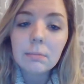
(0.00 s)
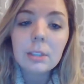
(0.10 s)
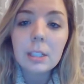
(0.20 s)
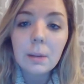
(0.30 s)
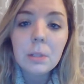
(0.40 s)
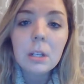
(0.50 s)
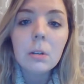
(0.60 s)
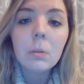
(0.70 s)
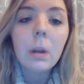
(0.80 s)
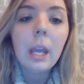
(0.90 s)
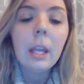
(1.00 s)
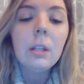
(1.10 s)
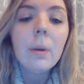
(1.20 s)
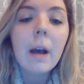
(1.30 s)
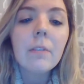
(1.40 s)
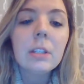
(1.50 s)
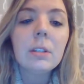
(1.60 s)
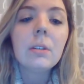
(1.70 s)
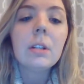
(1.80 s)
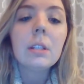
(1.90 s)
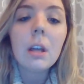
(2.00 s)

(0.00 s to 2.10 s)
step 2 and you have the students